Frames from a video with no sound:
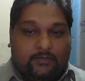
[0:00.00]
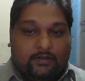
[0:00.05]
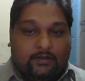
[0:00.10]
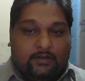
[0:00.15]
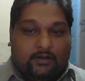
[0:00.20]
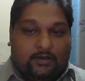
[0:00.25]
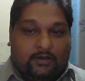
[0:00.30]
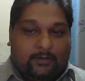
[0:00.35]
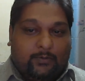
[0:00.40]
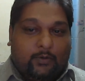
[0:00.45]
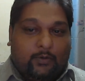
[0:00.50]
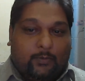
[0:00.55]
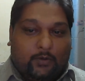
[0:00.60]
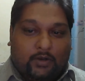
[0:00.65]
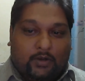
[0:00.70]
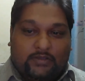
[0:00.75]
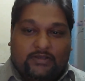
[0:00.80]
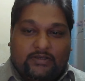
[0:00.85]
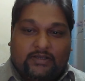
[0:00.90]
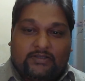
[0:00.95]
let me
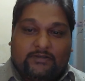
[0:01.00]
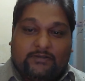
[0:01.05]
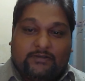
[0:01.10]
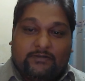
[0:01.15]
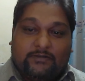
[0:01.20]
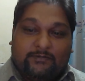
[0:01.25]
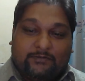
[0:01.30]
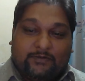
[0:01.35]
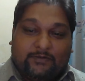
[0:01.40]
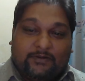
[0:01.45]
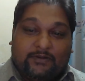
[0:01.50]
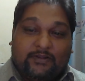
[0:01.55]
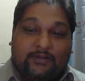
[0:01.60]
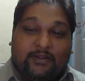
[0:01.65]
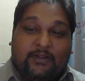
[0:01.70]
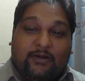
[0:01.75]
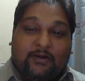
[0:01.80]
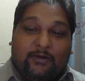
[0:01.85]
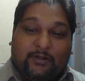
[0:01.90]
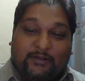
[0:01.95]
apologize
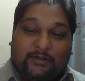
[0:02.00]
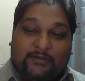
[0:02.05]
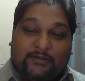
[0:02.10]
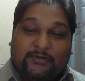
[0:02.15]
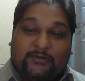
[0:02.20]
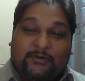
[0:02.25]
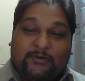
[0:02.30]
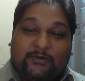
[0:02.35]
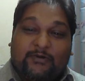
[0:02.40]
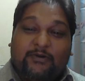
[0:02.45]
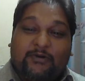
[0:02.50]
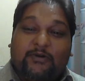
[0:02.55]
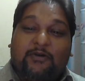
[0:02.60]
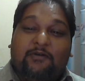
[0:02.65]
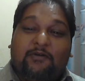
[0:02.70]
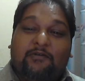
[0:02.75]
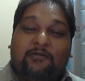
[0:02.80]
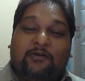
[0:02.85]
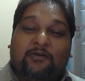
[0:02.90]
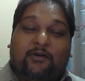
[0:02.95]
also
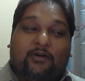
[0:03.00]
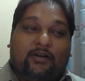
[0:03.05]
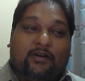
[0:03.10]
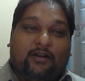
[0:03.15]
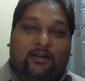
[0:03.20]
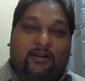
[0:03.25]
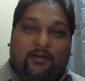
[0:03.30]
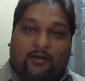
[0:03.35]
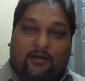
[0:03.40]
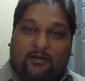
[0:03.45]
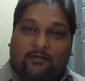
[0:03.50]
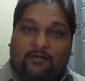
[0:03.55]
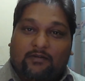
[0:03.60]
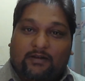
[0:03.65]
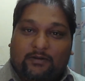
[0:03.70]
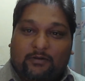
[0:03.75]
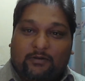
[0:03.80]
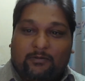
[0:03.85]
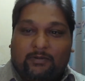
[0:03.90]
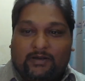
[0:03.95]
for a long
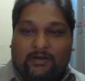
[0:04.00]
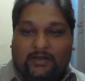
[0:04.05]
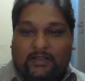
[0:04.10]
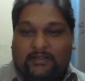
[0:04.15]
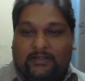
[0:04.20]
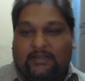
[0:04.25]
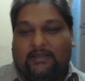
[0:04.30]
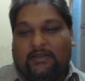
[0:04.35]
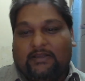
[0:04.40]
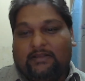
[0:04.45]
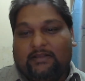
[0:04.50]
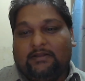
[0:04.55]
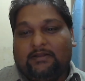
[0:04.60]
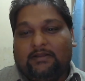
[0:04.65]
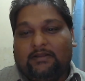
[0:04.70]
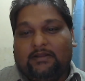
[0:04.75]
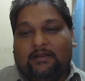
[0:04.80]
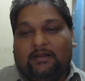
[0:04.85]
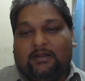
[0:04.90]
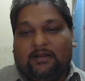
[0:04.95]
video, but I think
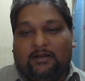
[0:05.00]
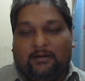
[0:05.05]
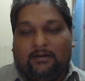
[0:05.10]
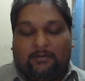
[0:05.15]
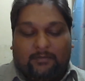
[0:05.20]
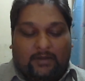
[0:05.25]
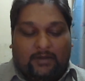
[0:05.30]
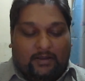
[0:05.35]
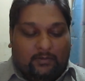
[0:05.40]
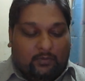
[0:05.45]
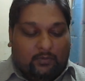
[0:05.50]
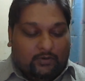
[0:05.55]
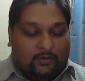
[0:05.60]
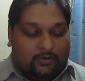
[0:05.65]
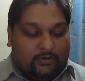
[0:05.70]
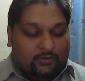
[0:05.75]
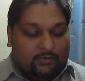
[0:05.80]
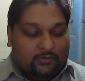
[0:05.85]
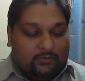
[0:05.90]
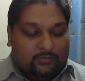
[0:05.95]
I
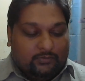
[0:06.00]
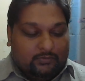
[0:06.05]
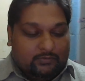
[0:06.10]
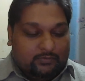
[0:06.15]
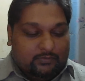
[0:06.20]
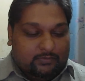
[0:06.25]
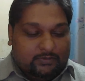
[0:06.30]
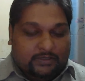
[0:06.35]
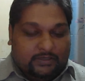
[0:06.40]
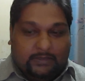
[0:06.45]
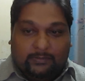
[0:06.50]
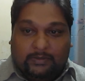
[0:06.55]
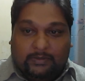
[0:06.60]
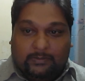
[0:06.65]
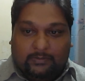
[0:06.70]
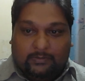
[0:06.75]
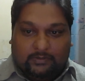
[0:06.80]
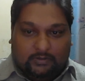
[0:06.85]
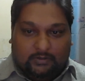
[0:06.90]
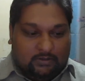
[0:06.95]
wanted to tell
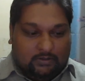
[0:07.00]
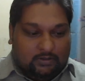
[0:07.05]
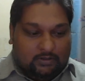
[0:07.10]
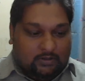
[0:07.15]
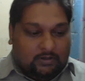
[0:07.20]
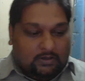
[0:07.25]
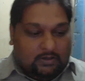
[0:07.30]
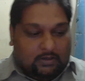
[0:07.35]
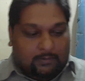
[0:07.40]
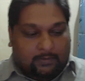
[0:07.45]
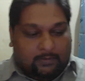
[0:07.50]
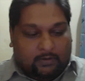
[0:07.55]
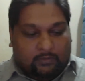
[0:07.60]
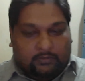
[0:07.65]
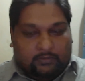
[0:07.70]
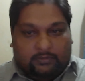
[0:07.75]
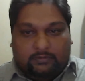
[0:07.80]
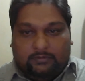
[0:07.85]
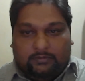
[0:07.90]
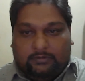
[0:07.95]
people
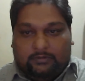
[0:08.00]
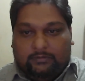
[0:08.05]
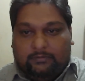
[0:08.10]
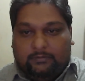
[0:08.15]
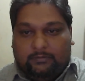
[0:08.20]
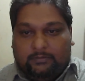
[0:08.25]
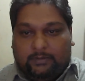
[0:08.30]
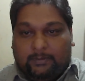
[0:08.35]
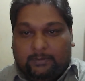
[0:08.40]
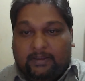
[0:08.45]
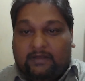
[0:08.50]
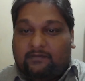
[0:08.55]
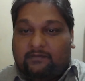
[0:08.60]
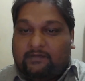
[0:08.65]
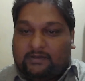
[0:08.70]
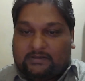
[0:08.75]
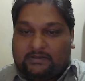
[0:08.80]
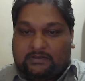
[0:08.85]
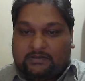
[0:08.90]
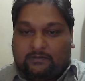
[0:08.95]
about the main
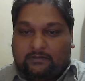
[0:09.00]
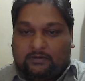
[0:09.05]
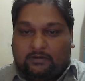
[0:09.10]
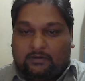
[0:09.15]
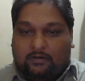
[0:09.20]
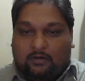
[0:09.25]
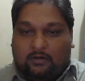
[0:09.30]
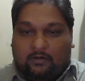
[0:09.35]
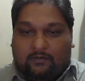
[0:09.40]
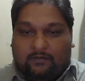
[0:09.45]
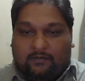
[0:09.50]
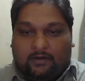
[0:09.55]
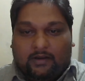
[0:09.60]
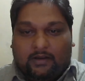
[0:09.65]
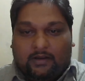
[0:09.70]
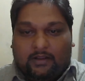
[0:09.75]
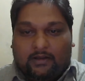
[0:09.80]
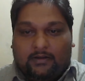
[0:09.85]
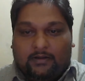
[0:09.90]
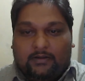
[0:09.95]
festival of
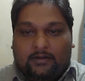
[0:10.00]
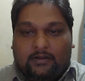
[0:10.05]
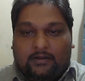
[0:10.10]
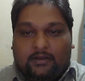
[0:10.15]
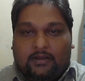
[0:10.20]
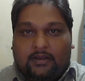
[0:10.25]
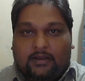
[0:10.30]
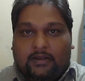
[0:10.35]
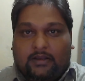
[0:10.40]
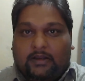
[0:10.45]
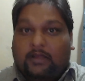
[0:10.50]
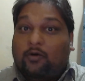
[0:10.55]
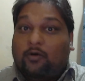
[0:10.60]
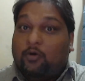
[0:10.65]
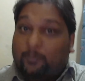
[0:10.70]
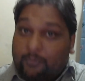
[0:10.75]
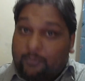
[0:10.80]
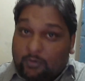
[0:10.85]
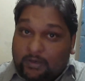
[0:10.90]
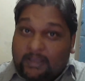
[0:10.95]
India. And I
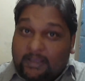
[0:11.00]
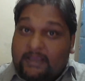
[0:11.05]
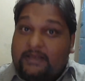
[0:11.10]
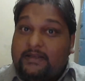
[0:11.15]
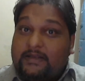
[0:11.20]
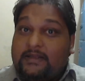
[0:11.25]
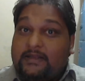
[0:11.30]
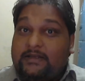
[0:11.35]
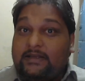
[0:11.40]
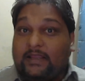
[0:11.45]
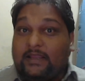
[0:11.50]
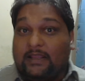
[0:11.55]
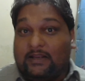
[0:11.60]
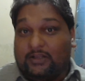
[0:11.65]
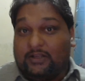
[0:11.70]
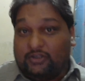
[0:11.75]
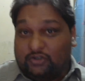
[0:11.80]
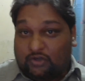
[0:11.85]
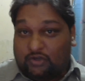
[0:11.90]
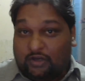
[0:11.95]
hope you liked it and
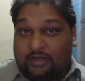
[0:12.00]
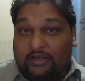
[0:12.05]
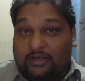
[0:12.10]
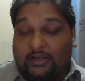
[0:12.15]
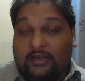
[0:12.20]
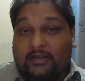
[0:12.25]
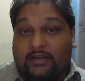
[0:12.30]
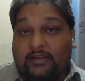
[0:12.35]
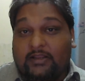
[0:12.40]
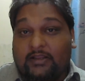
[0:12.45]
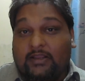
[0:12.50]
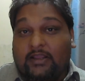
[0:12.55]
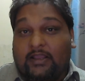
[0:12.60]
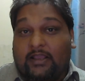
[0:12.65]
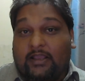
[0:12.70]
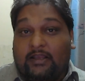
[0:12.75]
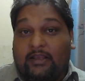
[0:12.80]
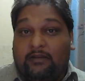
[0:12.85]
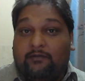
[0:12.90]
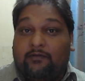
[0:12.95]
enjoyed it.
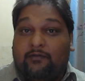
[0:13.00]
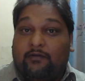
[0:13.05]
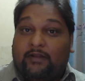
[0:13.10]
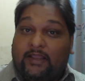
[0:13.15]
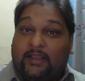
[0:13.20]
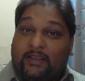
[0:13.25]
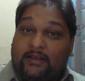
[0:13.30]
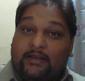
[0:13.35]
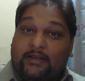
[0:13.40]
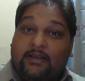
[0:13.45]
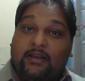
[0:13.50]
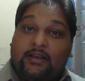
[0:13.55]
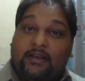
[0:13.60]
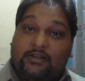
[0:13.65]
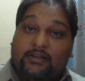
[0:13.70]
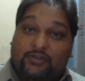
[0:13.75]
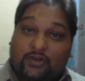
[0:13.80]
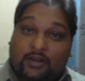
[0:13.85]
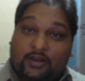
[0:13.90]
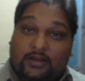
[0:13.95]
And if you liked it and
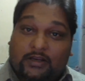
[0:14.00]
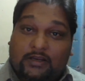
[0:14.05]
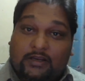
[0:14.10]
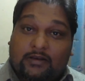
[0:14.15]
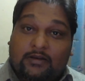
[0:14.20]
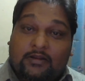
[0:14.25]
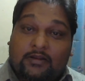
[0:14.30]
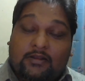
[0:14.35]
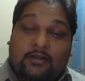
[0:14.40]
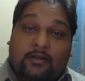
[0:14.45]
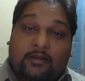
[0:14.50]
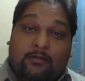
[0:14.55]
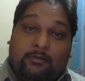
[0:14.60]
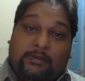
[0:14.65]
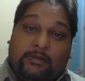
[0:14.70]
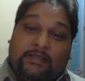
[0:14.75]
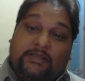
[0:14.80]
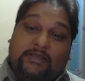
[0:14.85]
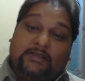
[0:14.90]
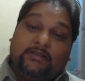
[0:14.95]
enjoyed it,
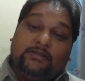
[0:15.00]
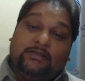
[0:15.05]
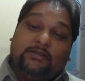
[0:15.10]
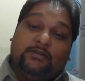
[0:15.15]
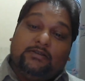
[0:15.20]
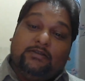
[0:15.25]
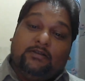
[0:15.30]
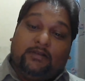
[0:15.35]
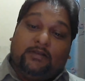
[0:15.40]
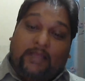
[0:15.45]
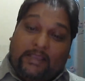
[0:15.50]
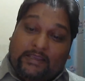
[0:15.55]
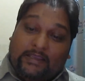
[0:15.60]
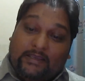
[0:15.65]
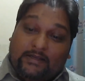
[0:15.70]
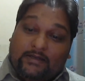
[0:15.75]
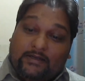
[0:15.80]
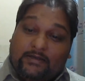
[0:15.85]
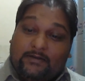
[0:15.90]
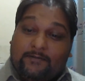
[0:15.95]
please like
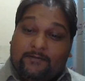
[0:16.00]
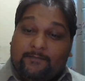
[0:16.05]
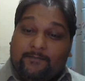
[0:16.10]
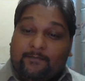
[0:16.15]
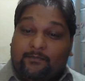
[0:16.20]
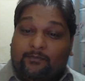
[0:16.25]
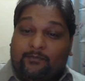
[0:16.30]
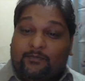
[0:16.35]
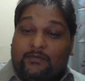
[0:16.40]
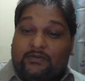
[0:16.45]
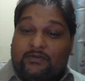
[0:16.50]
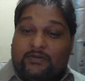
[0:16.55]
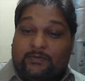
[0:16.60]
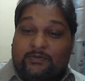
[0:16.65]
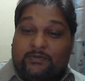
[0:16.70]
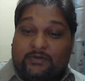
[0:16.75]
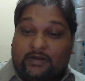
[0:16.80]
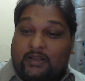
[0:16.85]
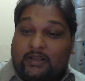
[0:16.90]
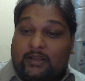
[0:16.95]
it,
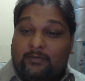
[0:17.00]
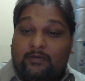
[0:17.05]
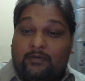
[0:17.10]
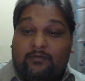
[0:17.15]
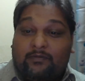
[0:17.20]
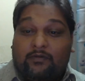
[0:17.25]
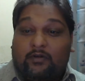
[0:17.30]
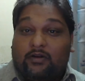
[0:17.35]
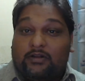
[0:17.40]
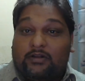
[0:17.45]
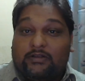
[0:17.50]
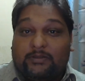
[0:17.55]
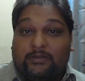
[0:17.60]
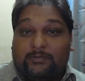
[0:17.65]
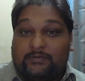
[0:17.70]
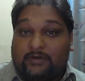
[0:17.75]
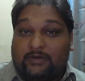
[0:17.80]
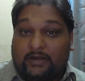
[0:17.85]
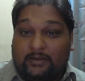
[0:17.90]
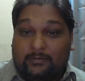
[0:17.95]
subscribe if you're not a
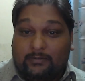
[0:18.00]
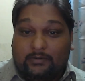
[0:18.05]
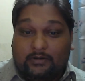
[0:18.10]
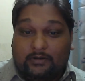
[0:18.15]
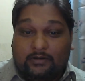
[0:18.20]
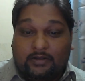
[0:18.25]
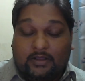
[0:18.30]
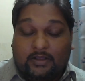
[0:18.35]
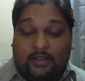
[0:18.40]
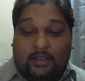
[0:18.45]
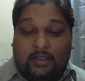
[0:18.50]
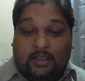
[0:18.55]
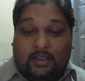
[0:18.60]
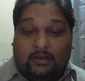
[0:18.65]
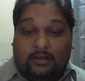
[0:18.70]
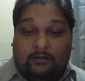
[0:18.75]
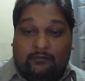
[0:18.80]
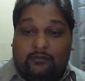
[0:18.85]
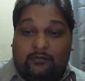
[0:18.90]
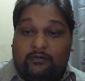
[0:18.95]
subscriber. And
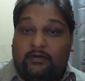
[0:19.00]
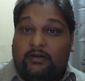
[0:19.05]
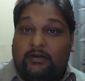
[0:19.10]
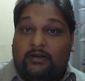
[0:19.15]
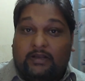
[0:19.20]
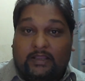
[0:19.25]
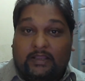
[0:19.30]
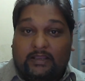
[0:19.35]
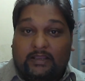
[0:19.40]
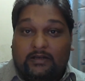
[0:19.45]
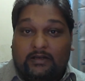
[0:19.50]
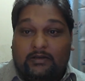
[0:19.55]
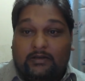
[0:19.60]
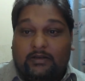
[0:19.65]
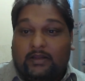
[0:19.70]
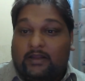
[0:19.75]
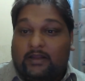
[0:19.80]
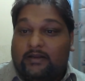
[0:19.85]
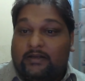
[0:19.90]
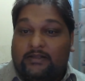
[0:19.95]
if you didn't like it,
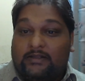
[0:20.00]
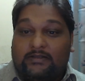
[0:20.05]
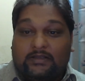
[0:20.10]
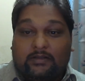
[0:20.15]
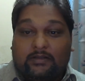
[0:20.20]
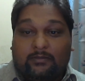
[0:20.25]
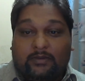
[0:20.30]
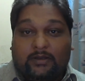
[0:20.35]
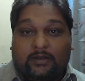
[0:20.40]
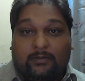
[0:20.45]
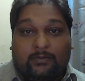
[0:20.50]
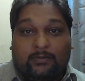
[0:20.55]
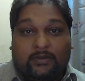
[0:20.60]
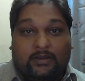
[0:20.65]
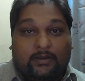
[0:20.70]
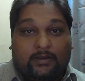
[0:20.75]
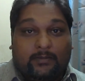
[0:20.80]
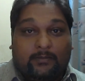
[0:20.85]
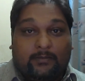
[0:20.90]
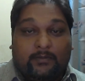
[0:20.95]
kindly send me a
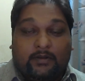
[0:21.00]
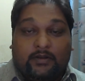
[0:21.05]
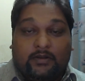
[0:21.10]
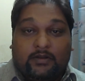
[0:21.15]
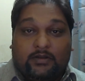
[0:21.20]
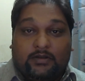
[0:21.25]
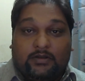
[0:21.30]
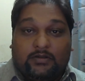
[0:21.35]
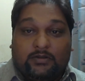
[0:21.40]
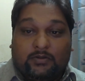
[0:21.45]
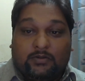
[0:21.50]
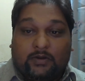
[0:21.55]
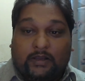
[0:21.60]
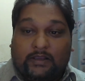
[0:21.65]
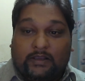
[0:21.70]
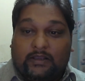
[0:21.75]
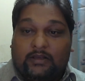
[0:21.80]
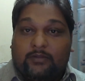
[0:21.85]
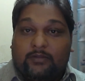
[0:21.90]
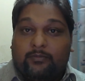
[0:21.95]
PM so I
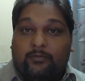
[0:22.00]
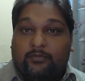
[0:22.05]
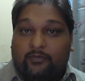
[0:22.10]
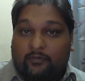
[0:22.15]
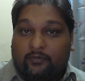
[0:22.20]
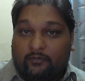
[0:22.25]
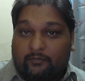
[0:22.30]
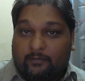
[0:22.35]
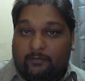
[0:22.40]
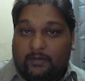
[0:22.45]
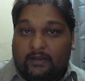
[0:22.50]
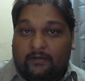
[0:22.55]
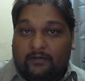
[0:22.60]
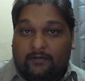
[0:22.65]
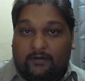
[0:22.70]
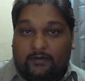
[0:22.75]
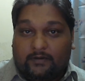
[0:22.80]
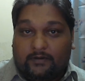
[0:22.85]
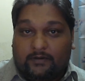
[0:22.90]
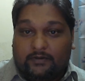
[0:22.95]
can improve my
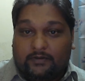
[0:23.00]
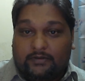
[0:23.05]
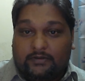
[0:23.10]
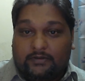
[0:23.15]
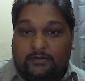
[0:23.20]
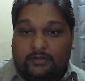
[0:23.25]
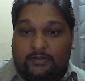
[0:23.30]
videos.